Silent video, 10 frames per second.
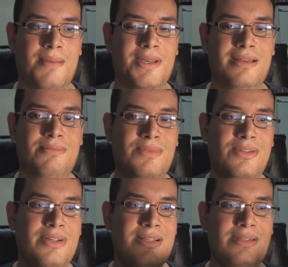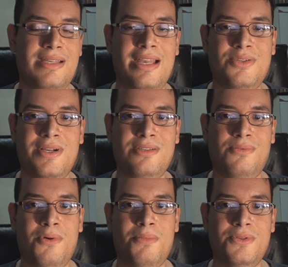I mean, you could say
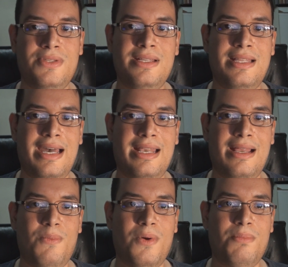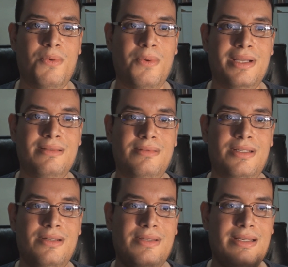Transformers did that at one point.
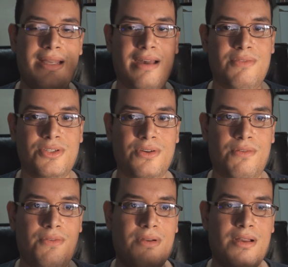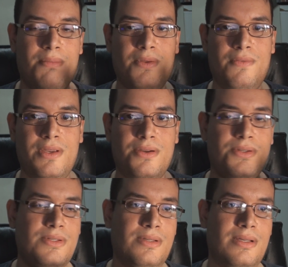Didn't have a show for a couple of
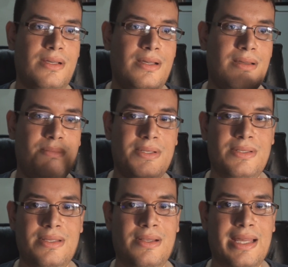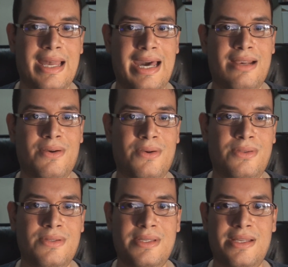years, but still it kind of hurt the